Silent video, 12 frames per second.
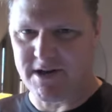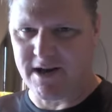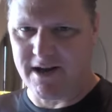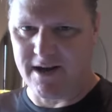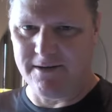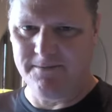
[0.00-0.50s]
as
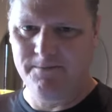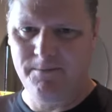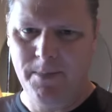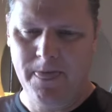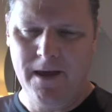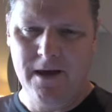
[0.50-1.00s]
I can.
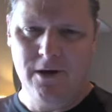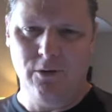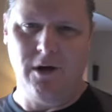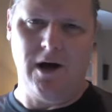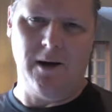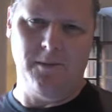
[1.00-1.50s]

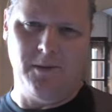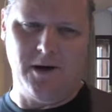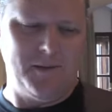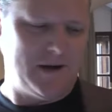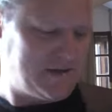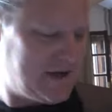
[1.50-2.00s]
Well, I'm
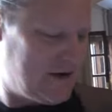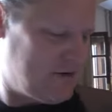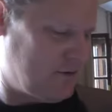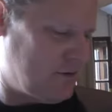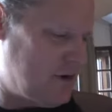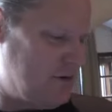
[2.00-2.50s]
about to get
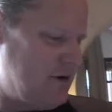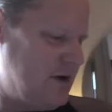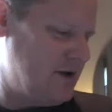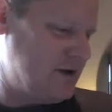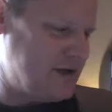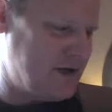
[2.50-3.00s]
on the road,
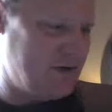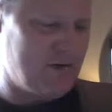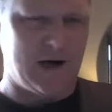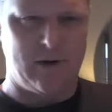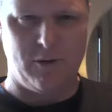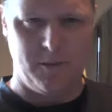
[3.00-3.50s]

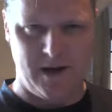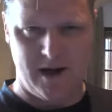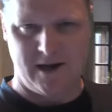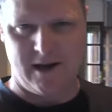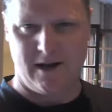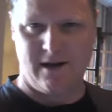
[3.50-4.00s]
so I will be
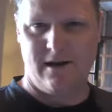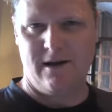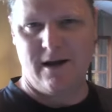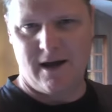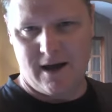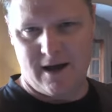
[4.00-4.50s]
heading
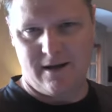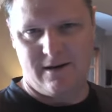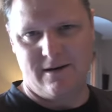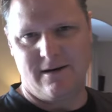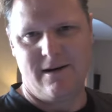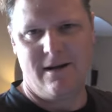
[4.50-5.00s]

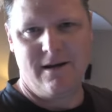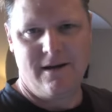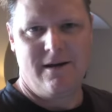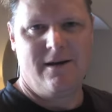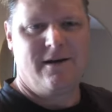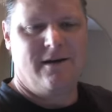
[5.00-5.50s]
and
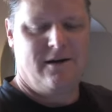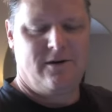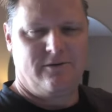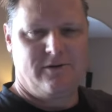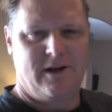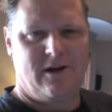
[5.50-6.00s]

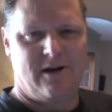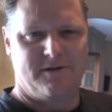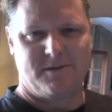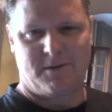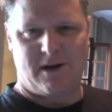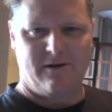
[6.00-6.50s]
hopefully I'll
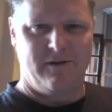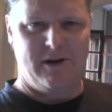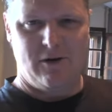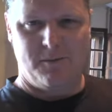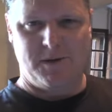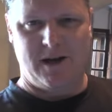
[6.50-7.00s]
have some kind of
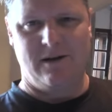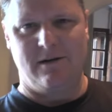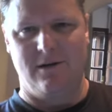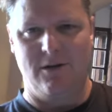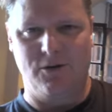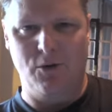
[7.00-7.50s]
video update
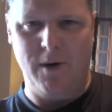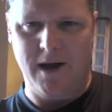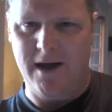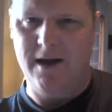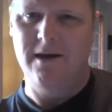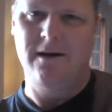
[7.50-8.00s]
along the
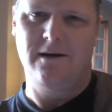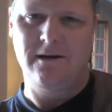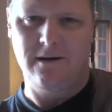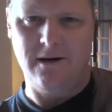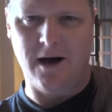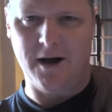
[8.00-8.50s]
way.
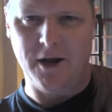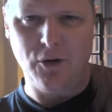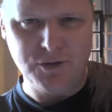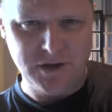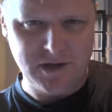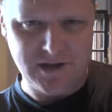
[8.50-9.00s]

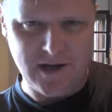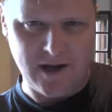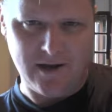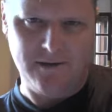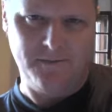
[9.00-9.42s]
Adios.